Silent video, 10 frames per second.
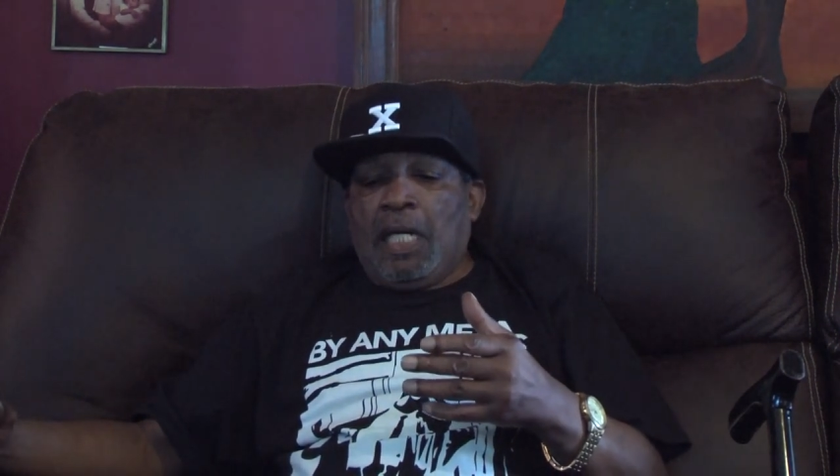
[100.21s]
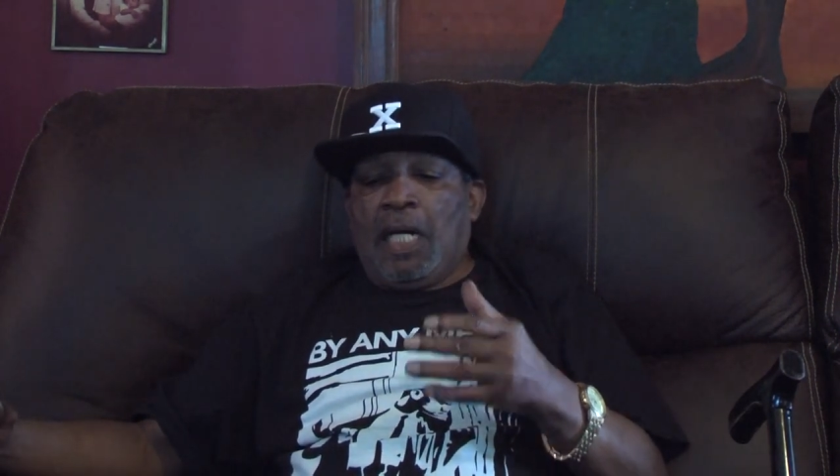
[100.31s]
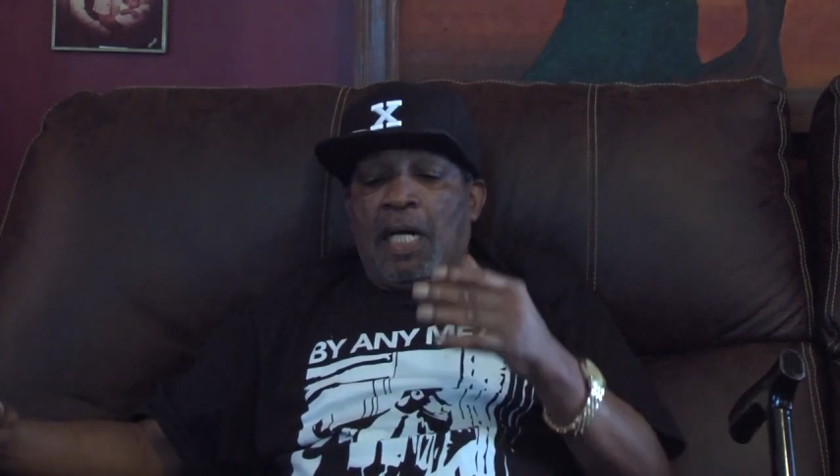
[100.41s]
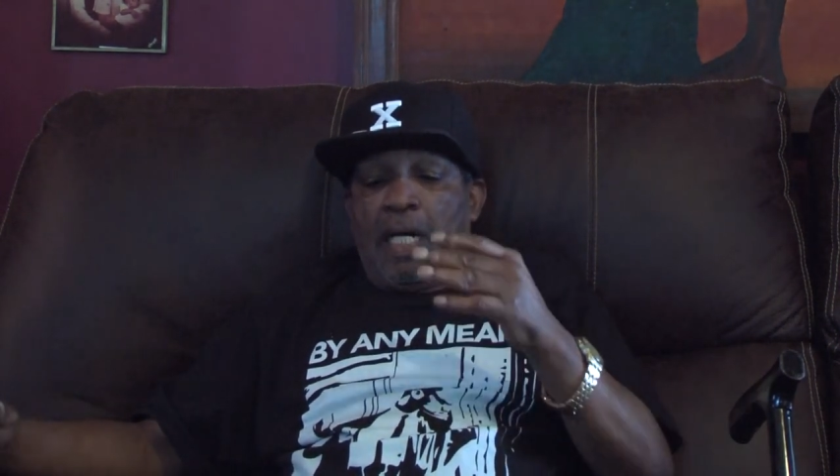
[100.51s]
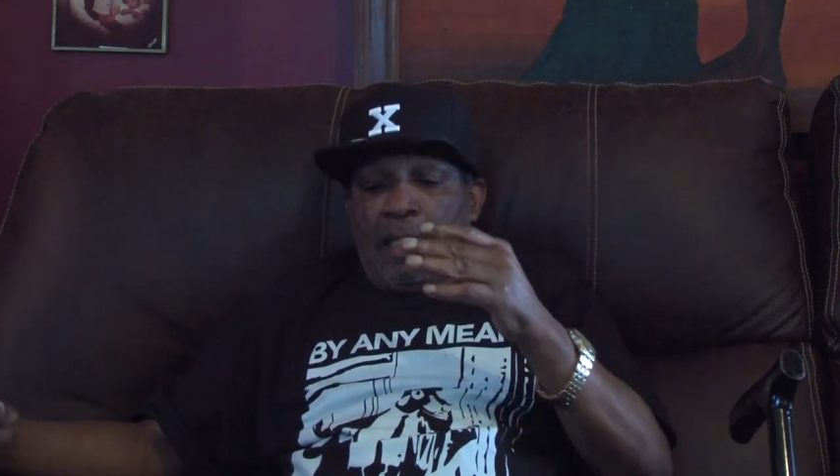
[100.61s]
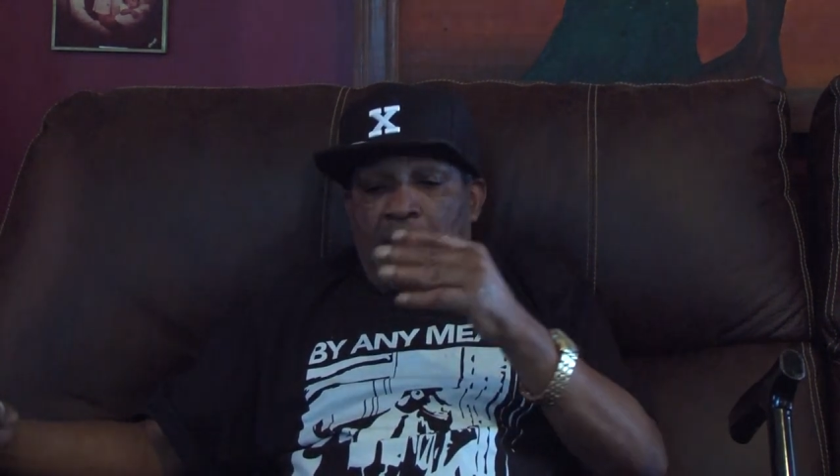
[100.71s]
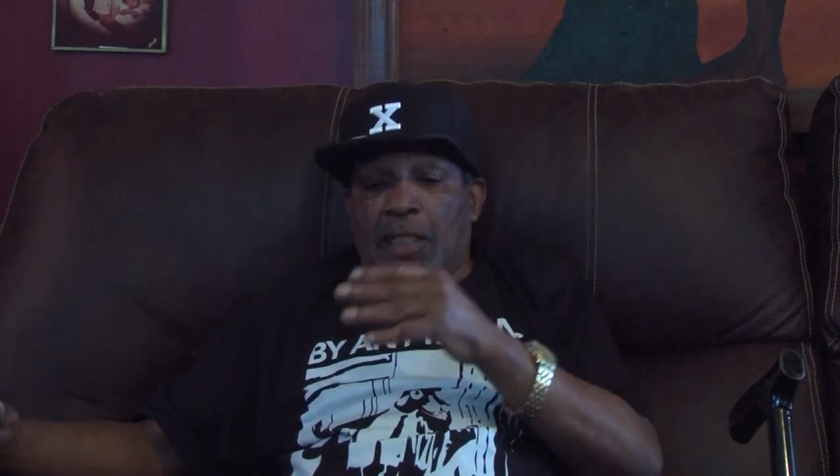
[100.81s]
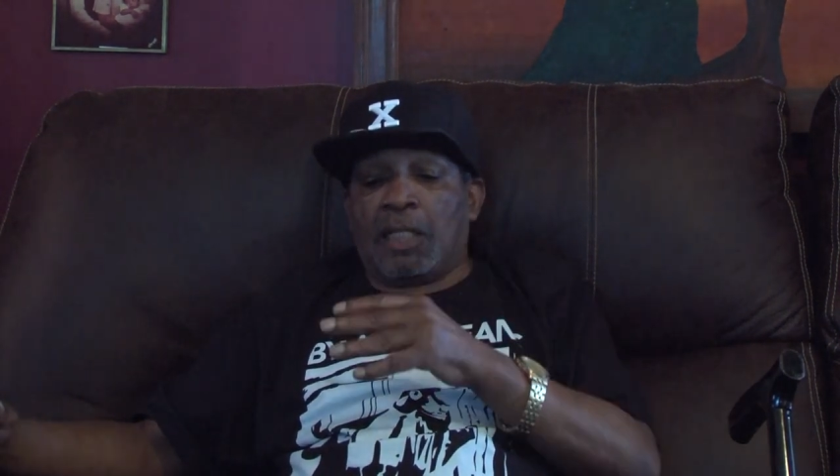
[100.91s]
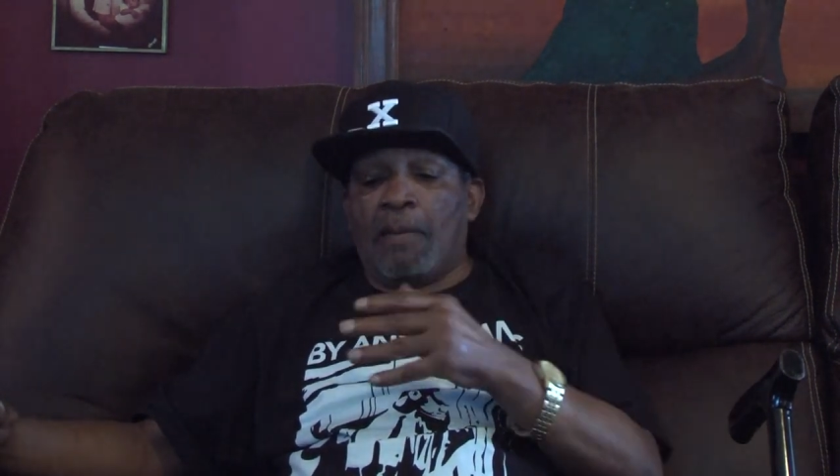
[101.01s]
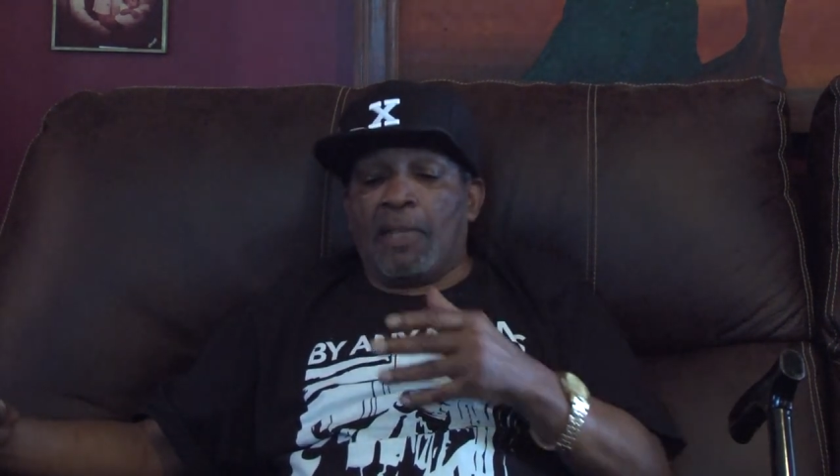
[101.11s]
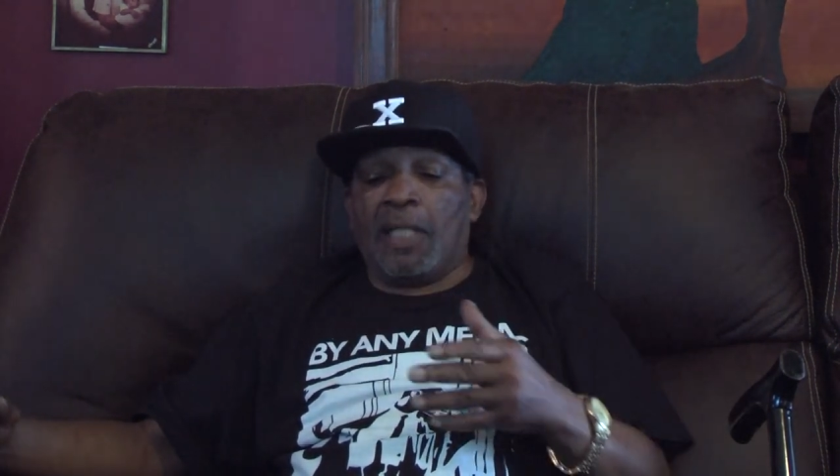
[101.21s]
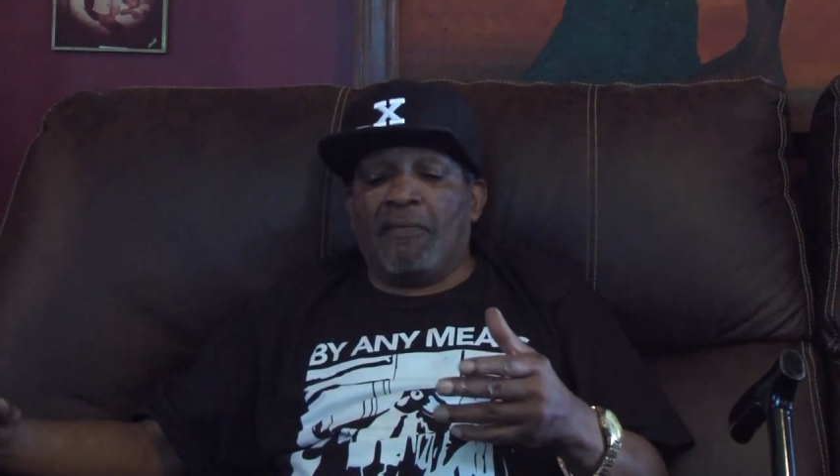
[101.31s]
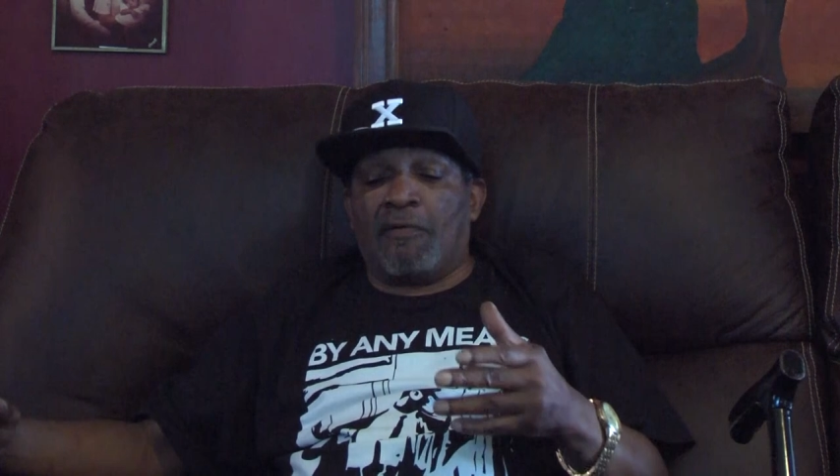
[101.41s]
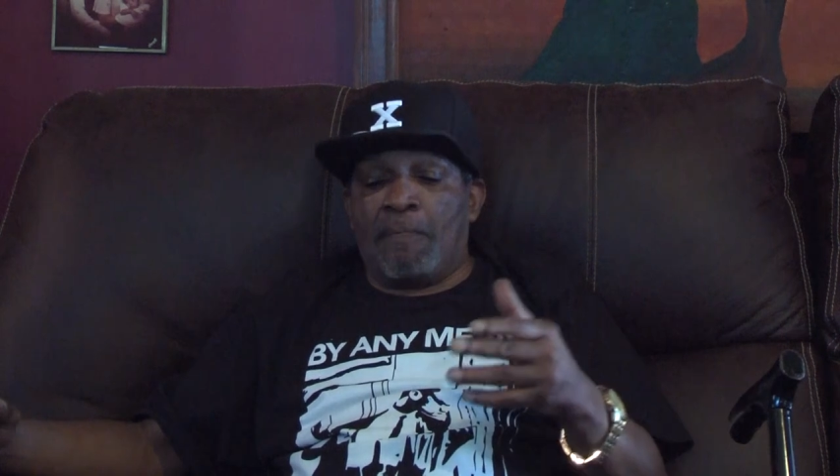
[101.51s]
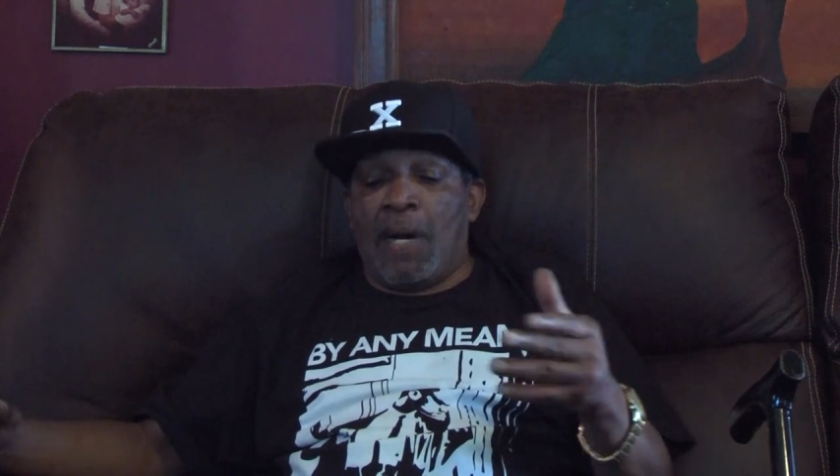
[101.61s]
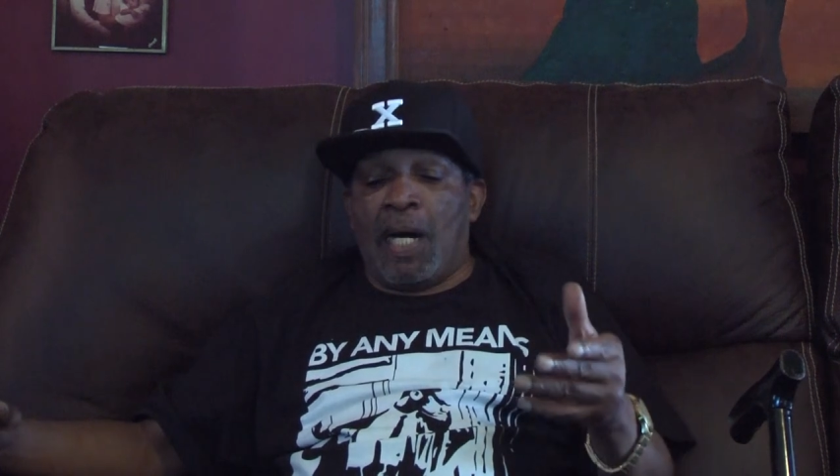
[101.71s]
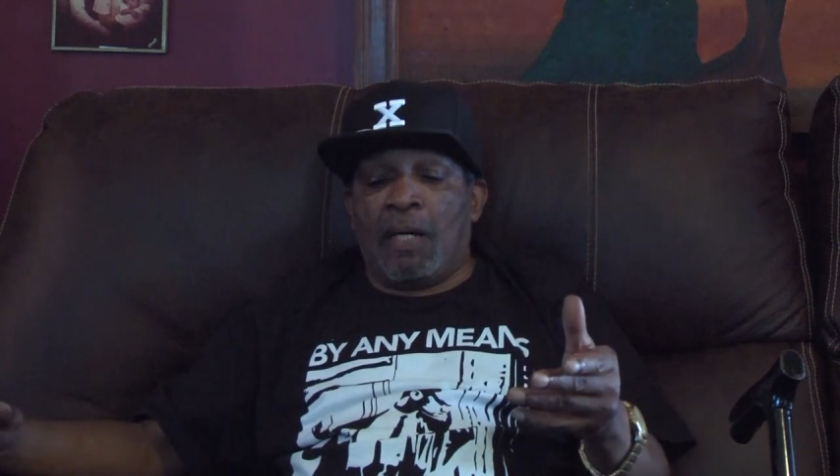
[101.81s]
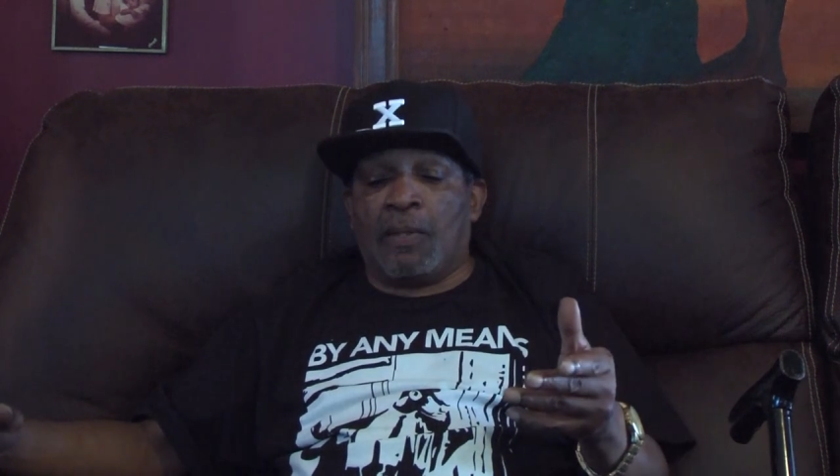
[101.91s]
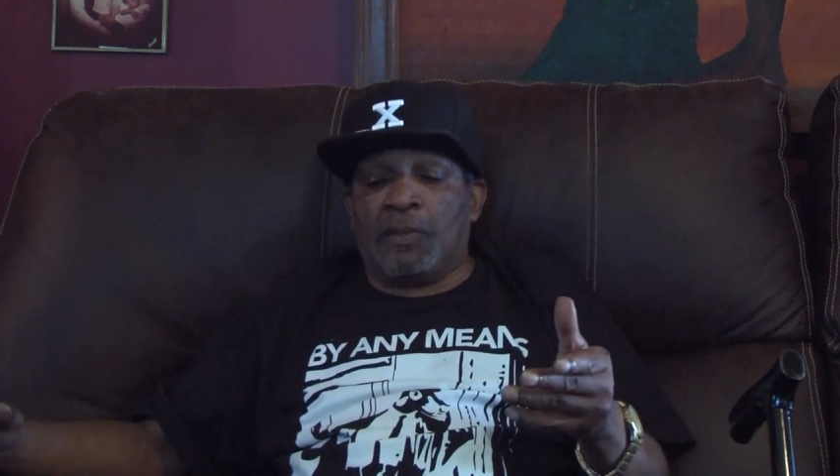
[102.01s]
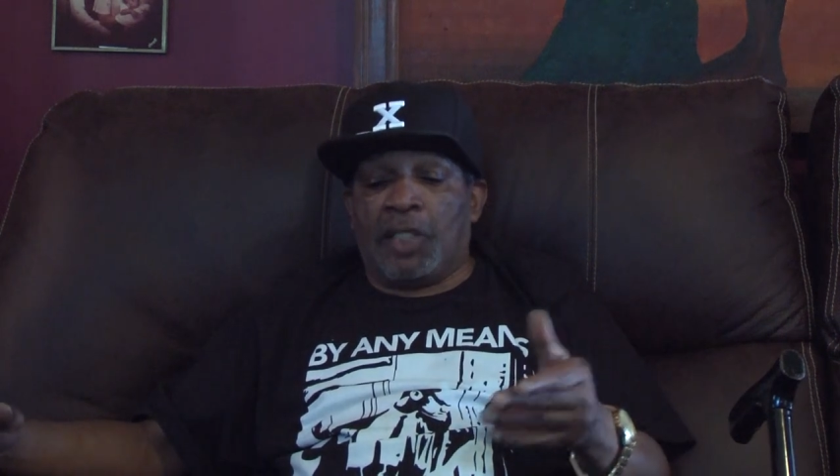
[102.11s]
to come and live with my
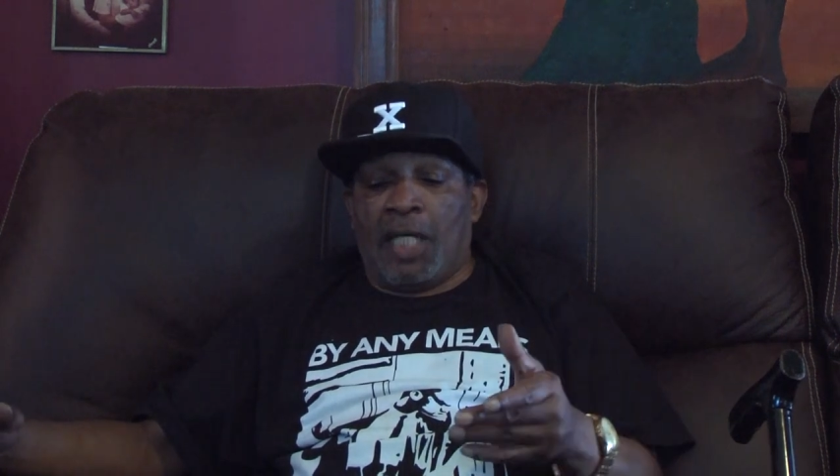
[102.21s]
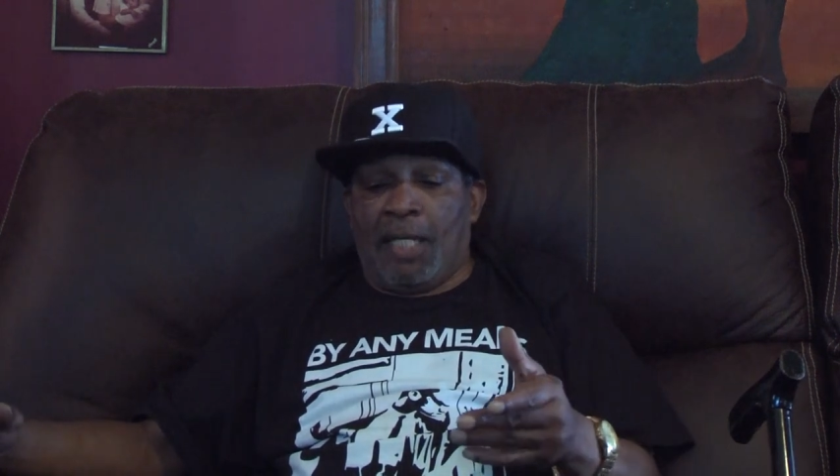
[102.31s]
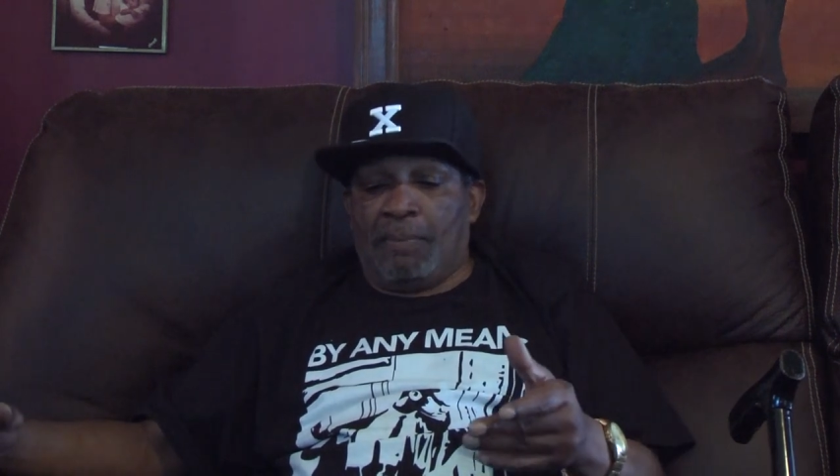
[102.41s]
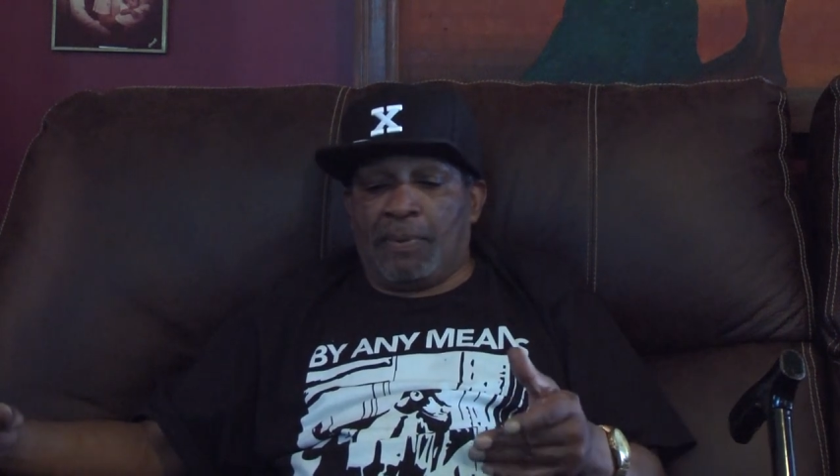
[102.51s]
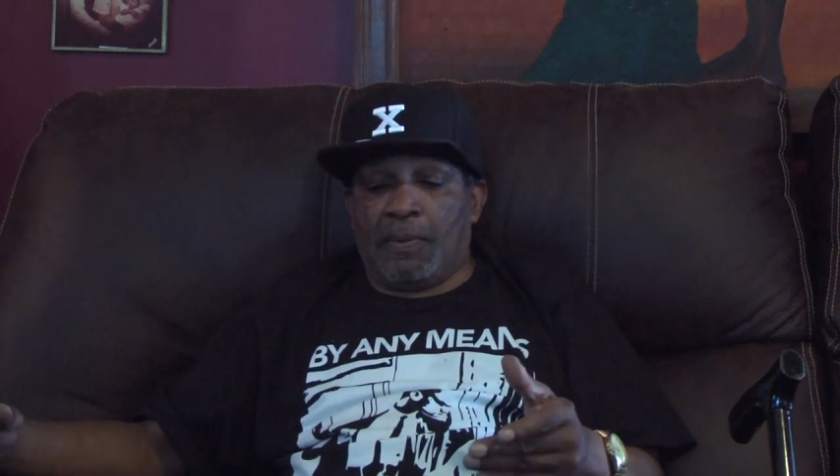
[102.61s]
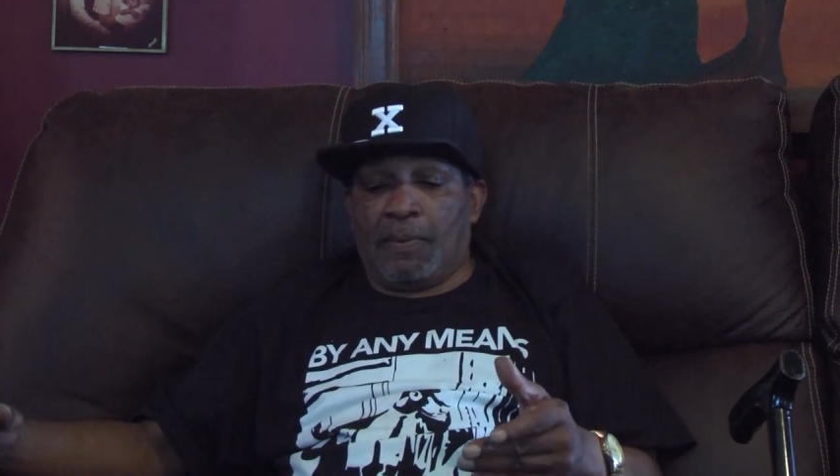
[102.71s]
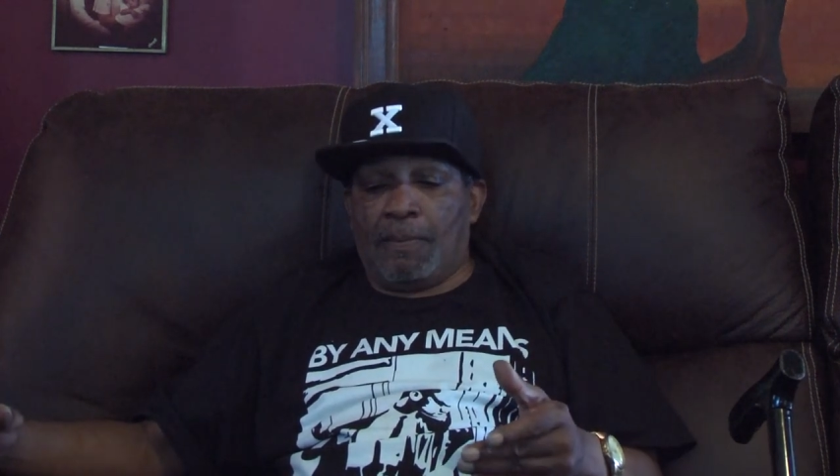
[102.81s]
uncle James.